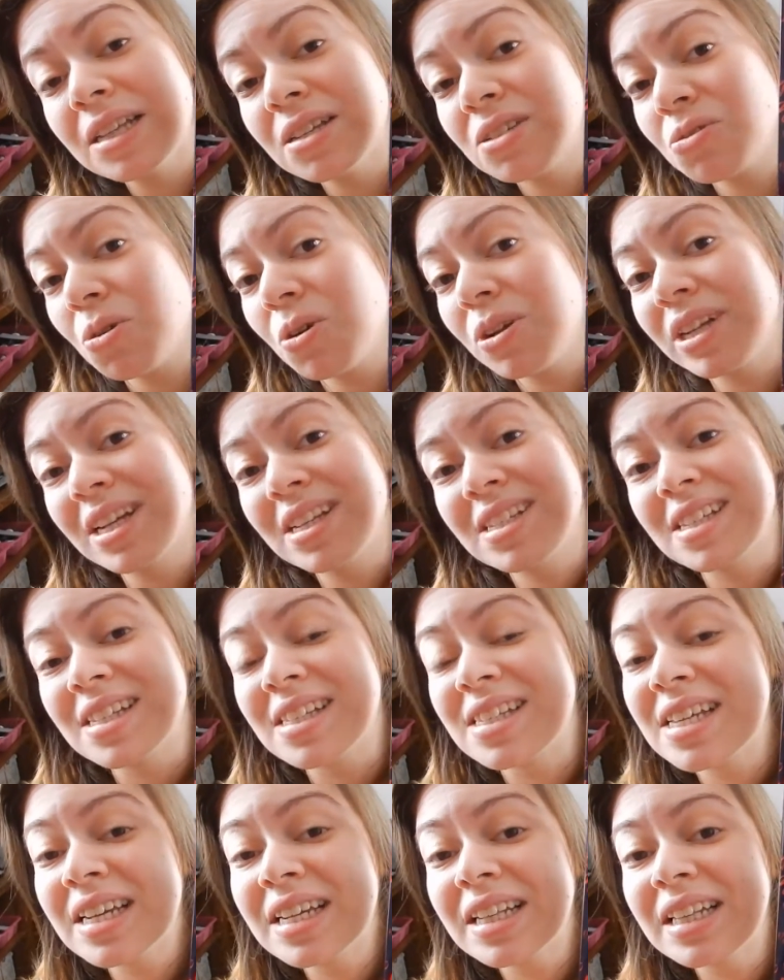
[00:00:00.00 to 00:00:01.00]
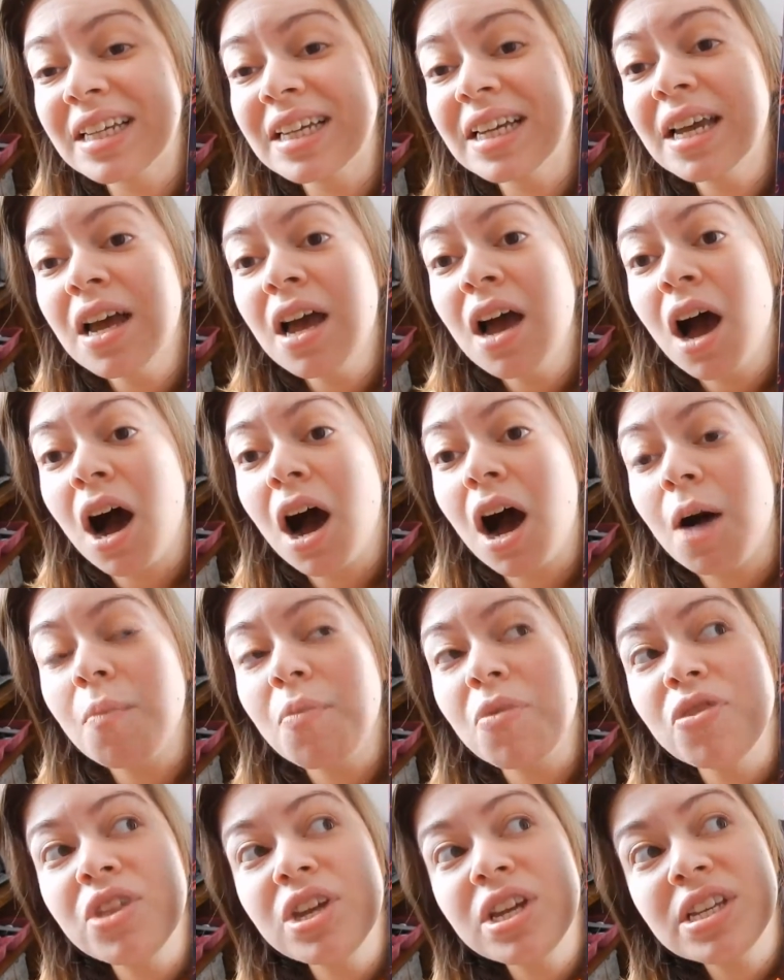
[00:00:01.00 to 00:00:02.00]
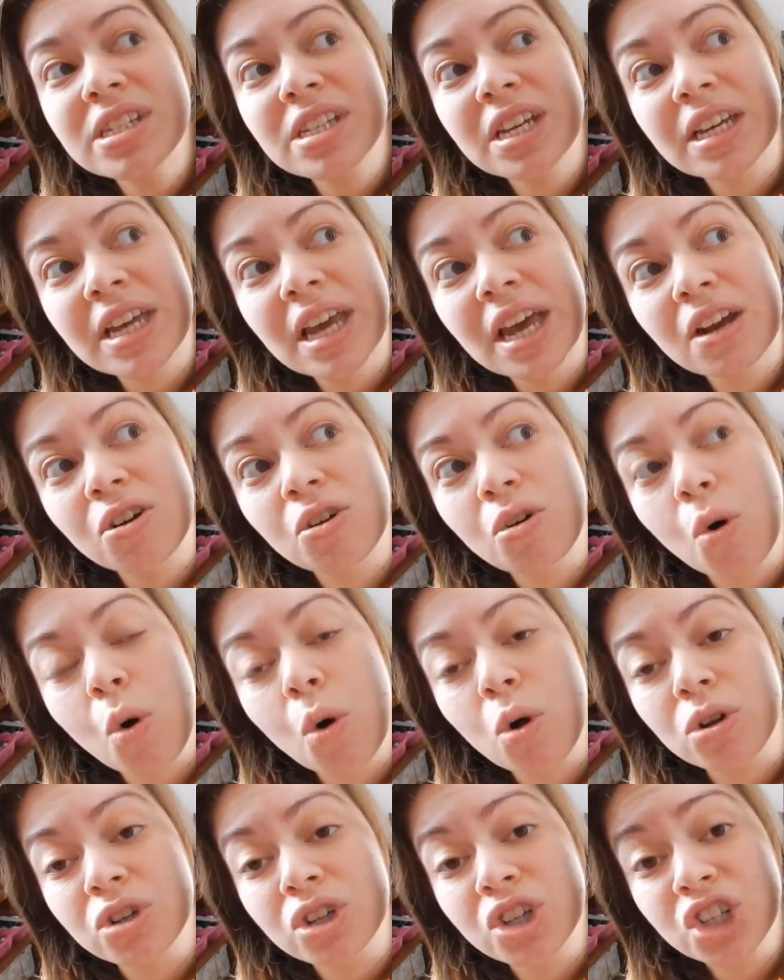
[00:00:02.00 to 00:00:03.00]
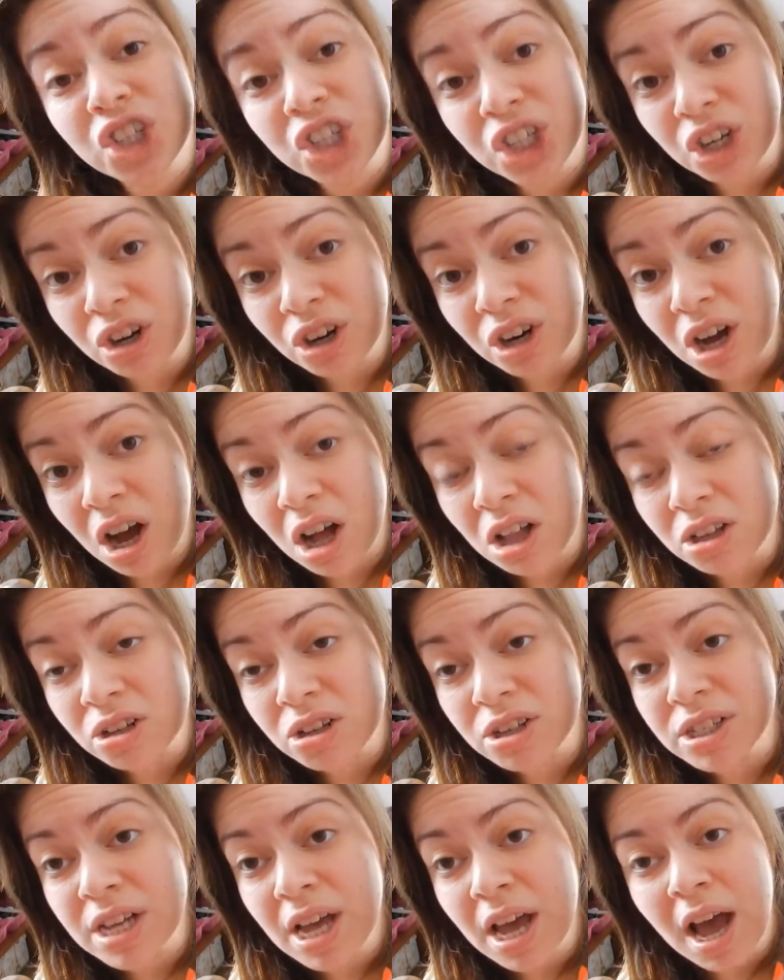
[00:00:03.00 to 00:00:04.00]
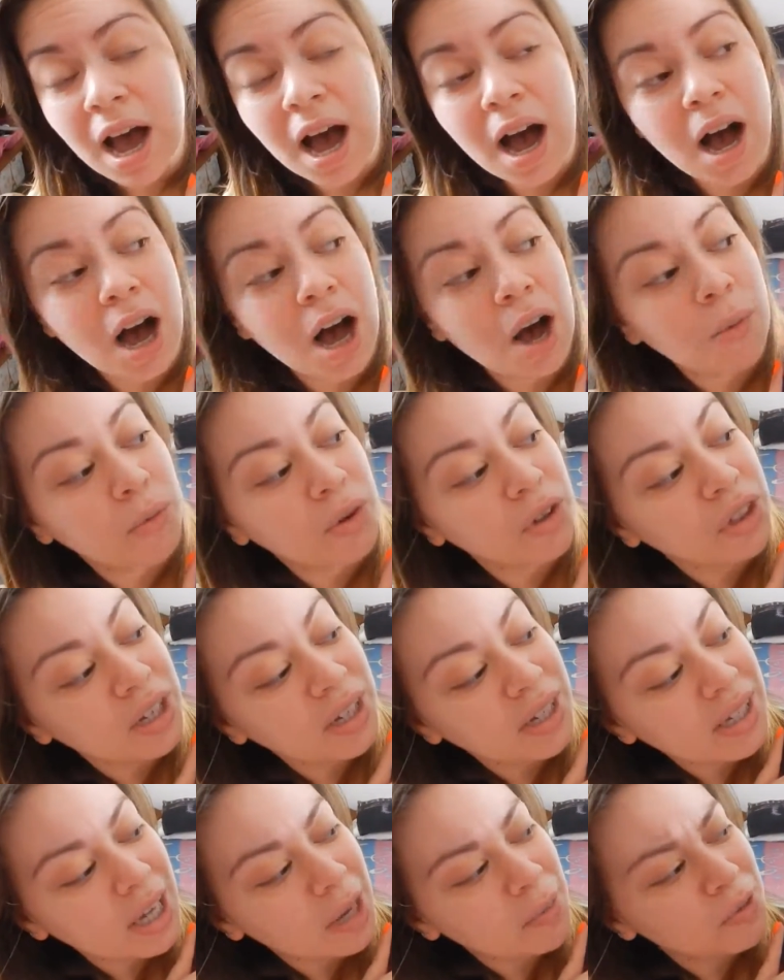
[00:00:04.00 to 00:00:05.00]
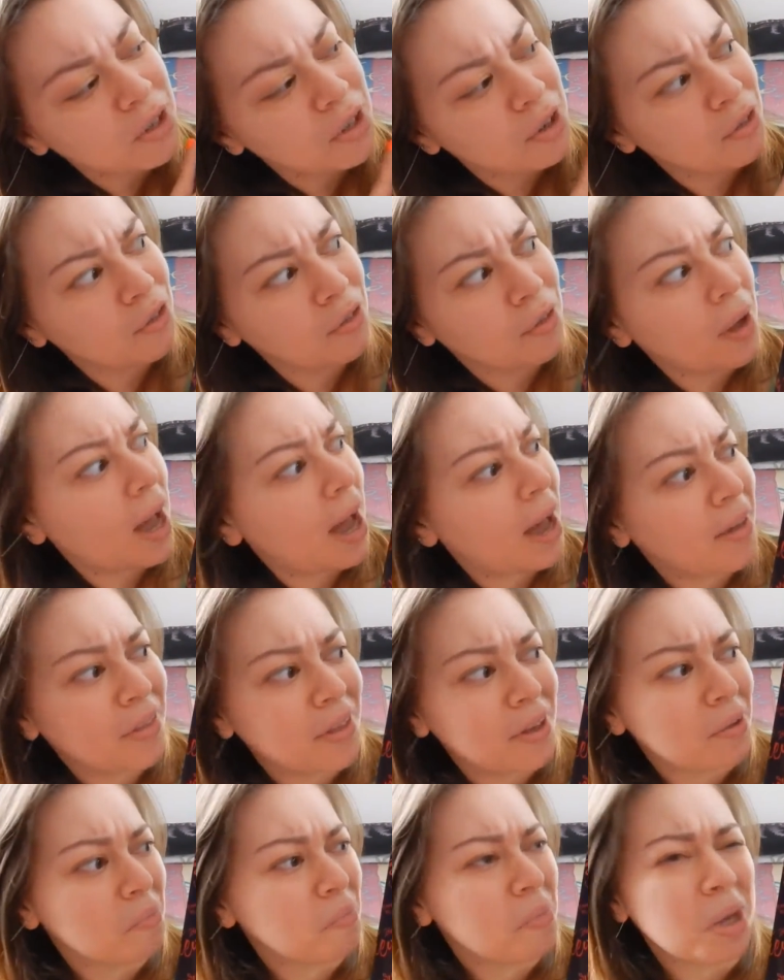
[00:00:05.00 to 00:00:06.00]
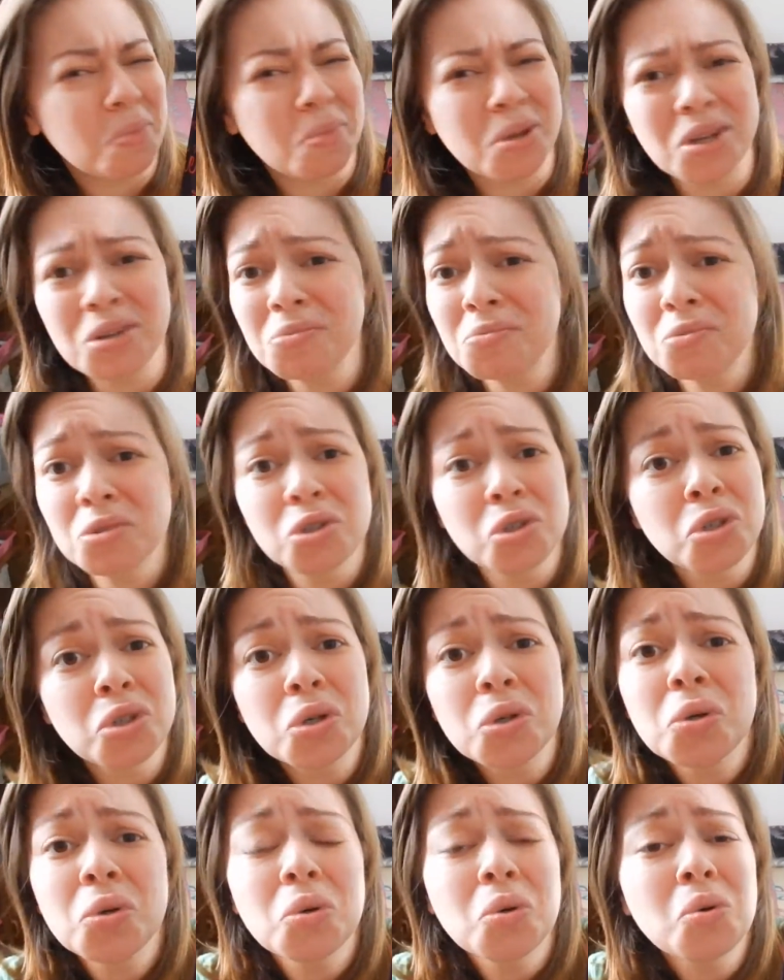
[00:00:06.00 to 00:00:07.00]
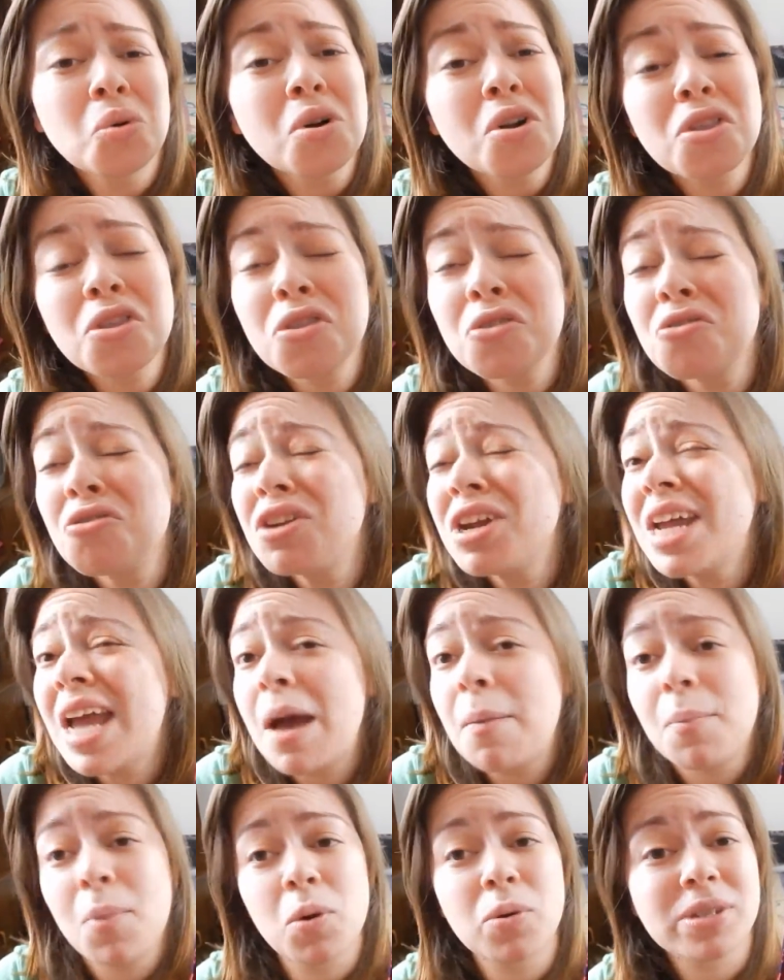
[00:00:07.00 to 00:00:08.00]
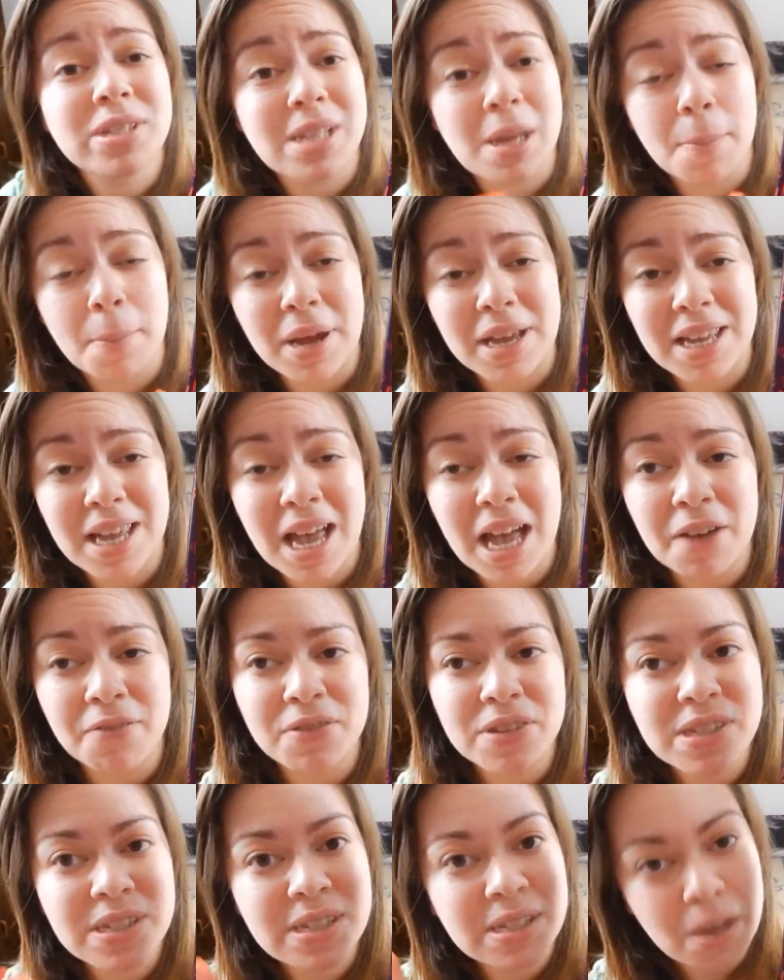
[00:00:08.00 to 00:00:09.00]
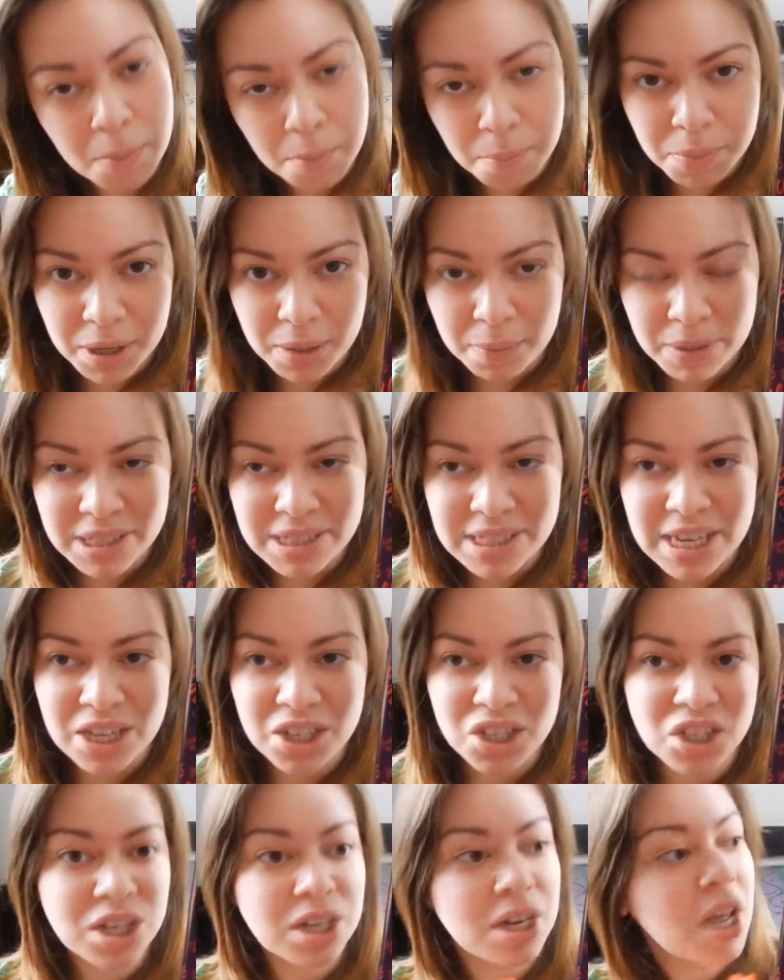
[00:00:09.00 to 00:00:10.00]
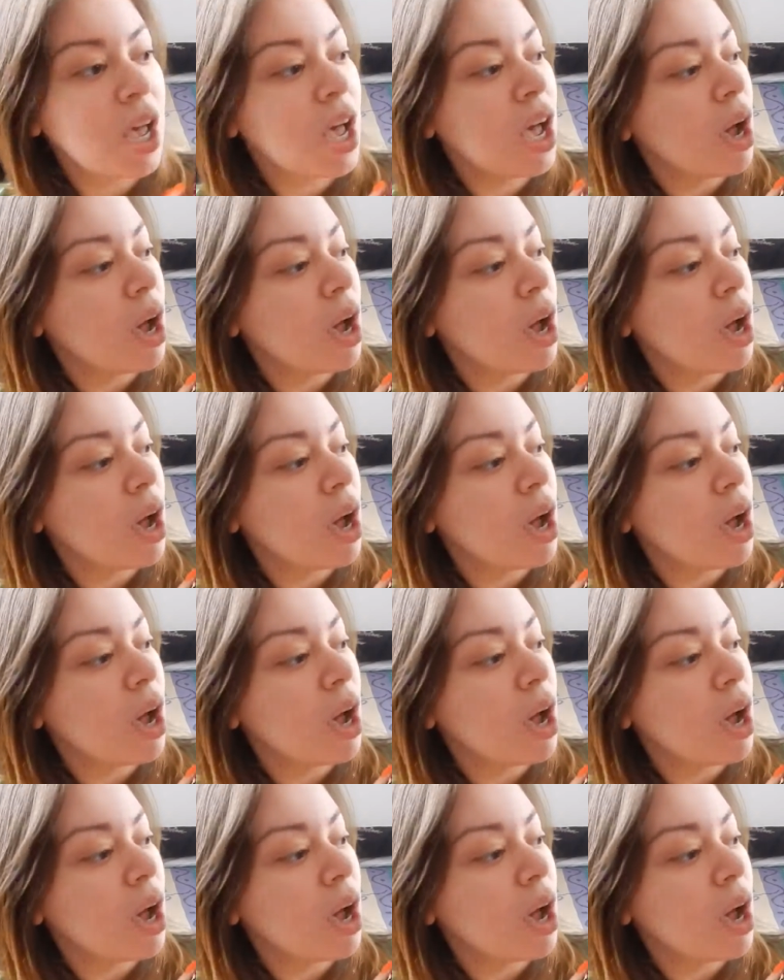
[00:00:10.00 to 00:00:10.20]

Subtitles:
These are all nice and tingly. These, again, are all sheer colors, with the exception of, I think, maybe 2-3 at most that might have some pigmentation.